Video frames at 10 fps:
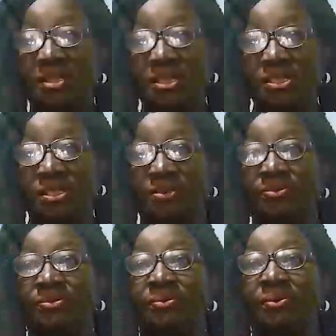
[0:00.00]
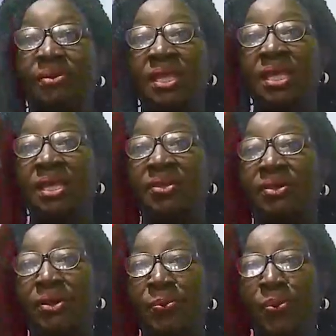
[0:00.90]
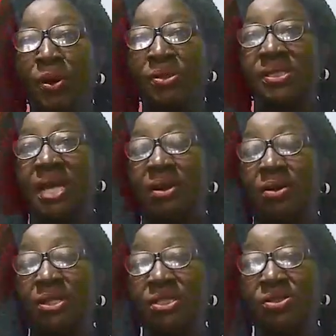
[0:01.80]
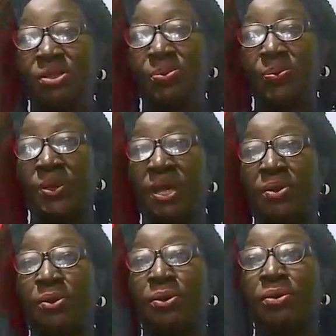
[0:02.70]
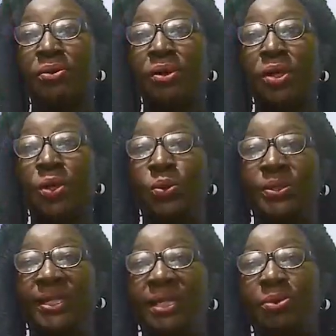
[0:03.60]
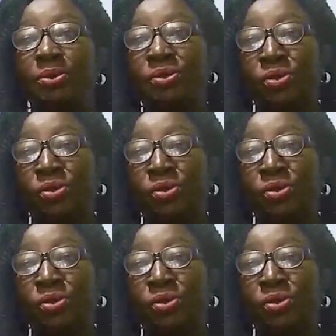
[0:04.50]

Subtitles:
stations. The report, according to the PPRO, would enable